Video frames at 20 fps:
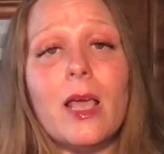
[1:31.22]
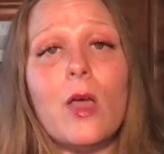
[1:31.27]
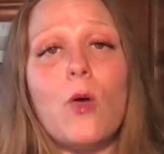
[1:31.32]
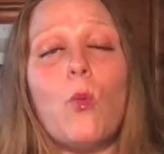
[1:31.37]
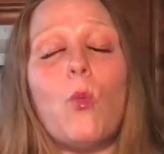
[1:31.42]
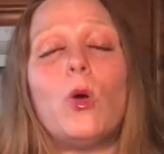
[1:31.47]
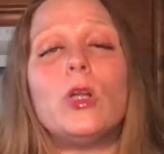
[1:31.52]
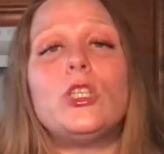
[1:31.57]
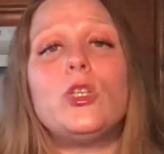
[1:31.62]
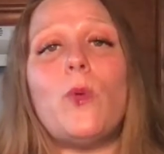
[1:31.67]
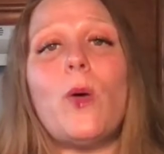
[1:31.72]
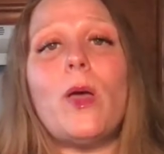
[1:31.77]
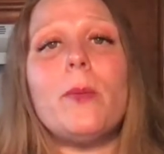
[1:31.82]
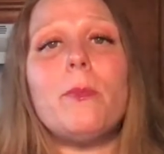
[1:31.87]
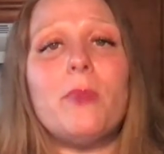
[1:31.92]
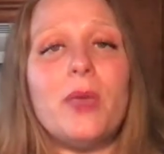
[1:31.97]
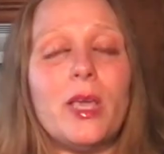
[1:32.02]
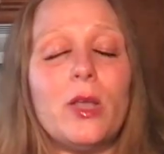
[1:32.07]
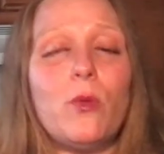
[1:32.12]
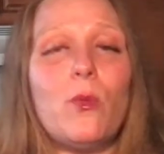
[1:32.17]
What do I
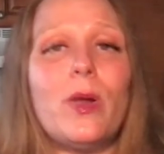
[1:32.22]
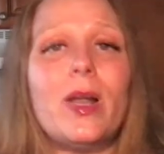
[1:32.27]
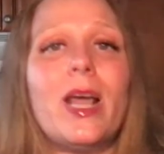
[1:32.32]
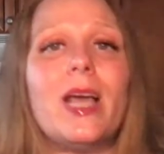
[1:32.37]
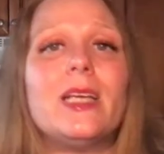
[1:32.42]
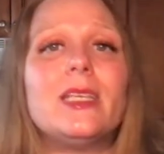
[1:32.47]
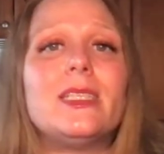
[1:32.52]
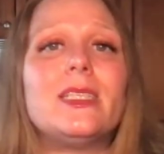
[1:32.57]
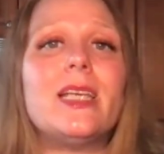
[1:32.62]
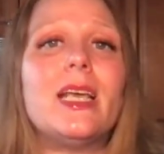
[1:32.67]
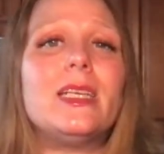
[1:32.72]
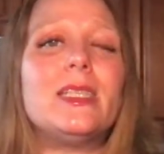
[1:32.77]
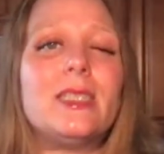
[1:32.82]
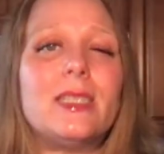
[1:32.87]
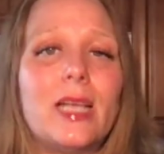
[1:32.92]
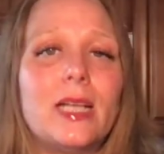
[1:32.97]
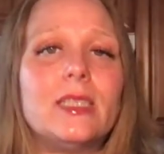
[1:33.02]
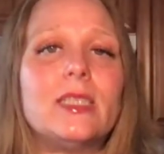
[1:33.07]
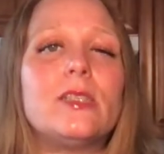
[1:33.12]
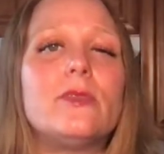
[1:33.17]
mean when I say
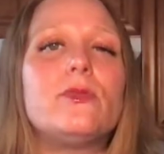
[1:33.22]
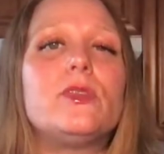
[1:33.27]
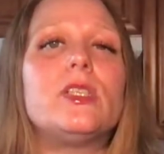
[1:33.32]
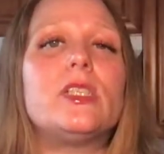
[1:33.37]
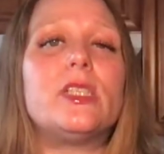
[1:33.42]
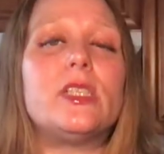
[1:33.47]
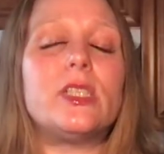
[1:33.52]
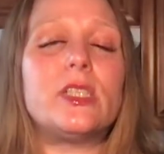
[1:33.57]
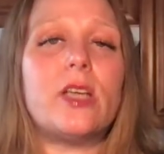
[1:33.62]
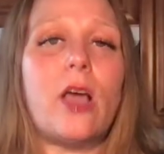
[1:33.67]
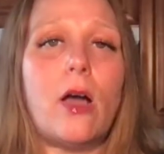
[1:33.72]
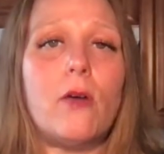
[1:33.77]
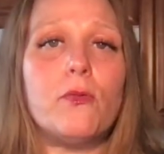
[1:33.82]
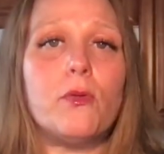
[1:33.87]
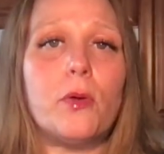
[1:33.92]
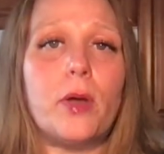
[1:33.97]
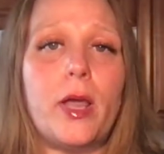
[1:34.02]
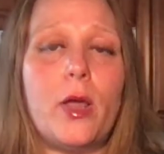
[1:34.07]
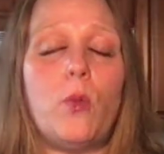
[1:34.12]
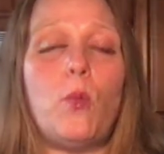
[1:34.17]
sense of
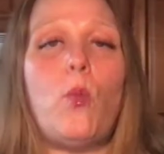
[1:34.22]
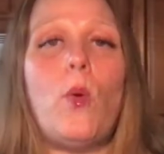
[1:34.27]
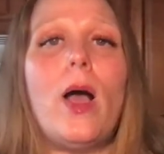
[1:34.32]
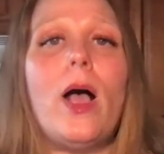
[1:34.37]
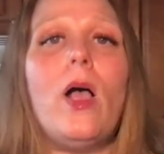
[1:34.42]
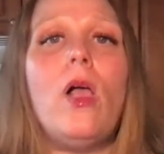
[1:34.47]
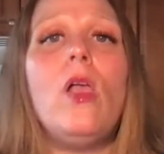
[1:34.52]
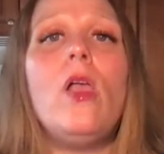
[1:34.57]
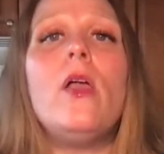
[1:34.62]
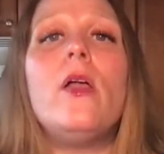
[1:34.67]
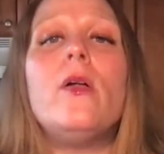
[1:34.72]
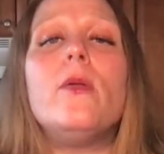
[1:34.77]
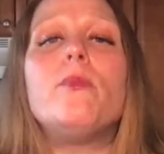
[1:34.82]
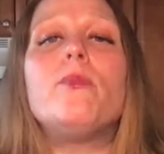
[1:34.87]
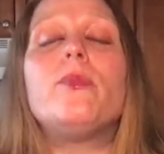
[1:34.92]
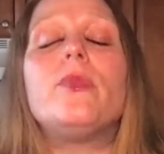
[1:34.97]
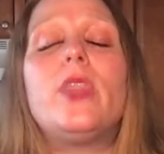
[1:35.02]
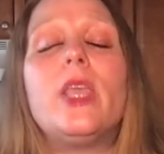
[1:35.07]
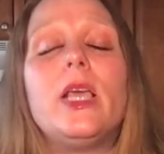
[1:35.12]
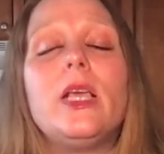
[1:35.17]
discovery? Well,
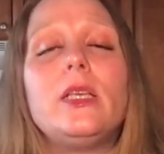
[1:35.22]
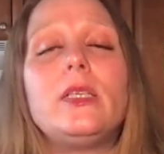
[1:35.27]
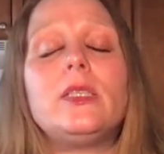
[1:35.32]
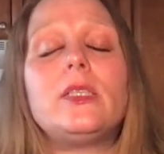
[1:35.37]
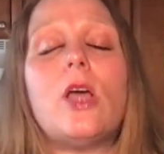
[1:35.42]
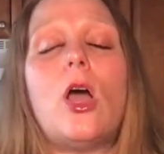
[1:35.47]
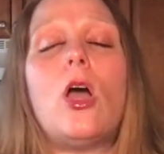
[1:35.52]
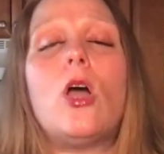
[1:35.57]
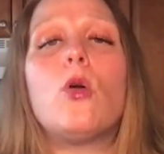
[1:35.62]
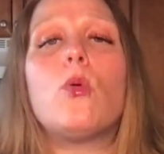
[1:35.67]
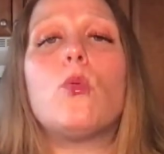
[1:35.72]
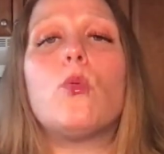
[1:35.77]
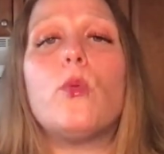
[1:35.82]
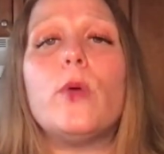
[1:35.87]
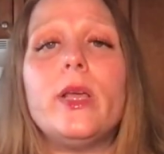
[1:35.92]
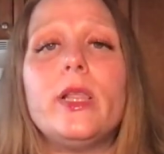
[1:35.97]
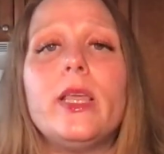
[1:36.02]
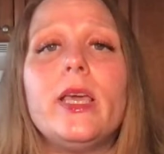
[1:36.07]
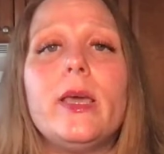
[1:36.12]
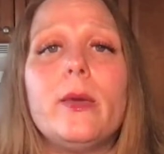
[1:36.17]
these are
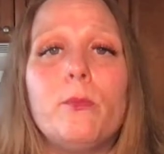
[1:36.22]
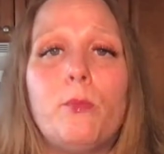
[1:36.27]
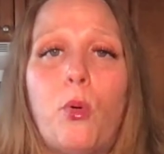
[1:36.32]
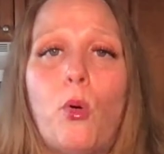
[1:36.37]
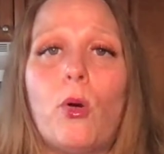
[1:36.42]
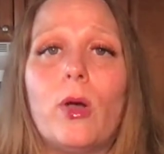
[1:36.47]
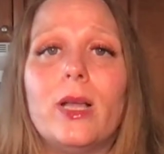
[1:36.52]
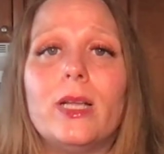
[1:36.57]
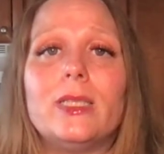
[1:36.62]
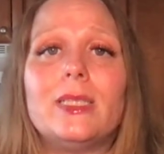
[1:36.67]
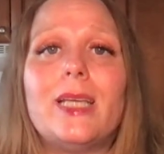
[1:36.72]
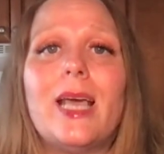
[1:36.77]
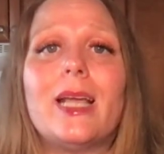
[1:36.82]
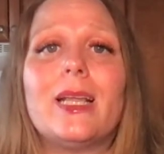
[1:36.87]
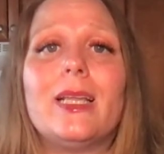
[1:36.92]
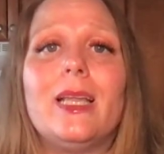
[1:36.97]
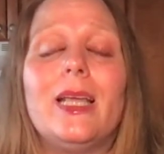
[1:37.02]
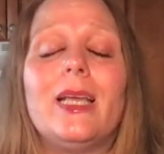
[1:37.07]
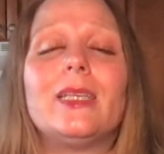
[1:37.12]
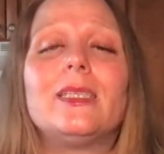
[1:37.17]
really important
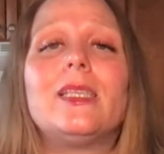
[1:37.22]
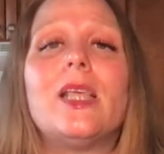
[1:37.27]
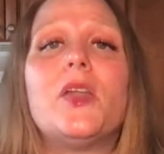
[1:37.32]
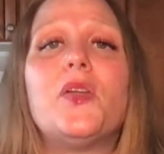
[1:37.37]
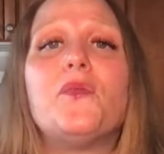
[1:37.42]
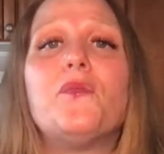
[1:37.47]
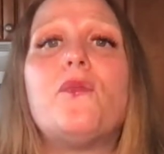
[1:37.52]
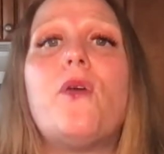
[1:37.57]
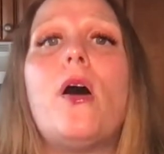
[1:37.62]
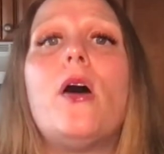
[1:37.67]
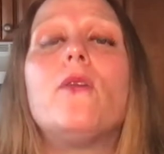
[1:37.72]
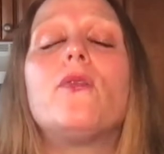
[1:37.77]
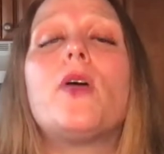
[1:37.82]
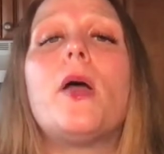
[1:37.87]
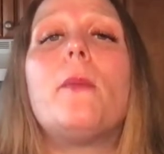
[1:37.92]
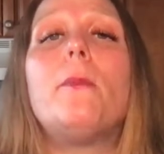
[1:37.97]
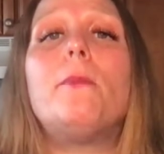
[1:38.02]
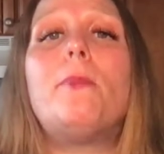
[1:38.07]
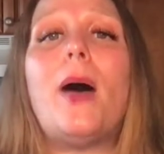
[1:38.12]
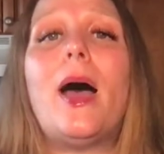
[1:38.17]
techniques that involve
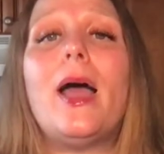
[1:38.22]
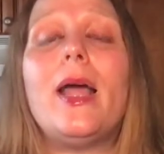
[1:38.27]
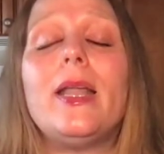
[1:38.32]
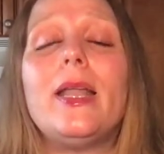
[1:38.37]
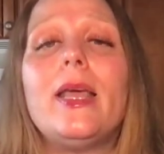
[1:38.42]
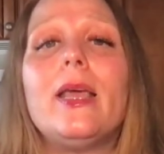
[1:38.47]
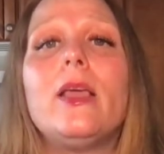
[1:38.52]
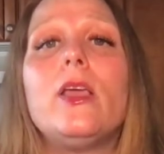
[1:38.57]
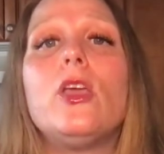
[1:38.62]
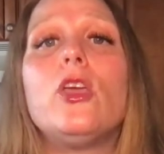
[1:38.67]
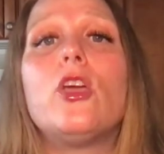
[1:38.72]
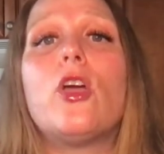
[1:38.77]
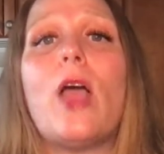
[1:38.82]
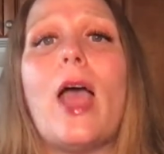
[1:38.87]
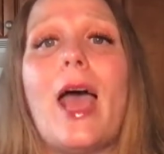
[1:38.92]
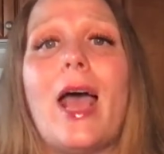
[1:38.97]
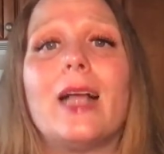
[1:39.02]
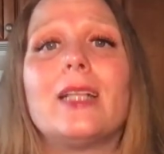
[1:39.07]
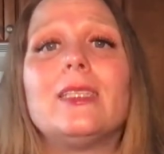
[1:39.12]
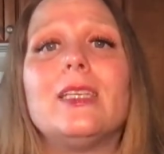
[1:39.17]
combining your
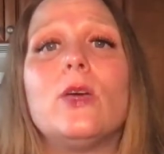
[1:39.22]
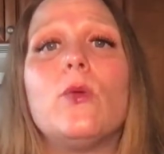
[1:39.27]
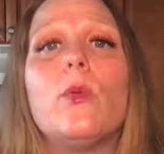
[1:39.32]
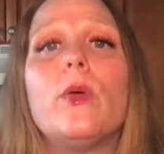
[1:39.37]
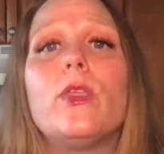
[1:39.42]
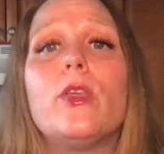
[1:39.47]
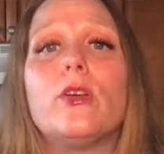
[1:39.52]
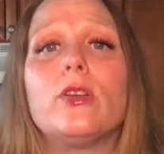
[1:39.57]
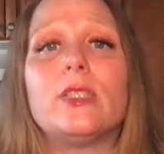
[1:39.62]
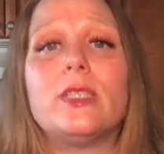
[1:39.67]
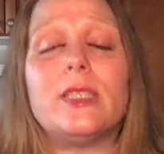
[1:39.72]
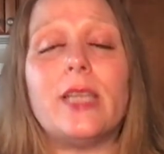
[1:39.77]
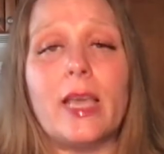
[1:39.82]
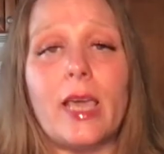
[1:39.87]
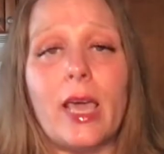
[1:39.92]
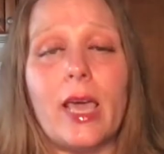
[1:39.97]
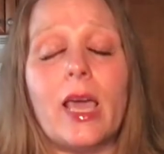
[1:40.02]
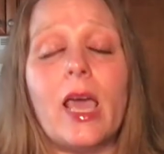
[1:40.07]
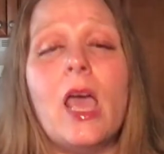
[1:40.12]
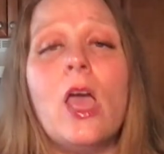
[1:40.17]
acting with your
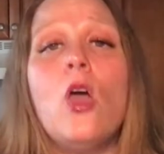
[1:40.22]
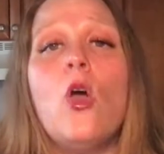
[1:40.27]
singing.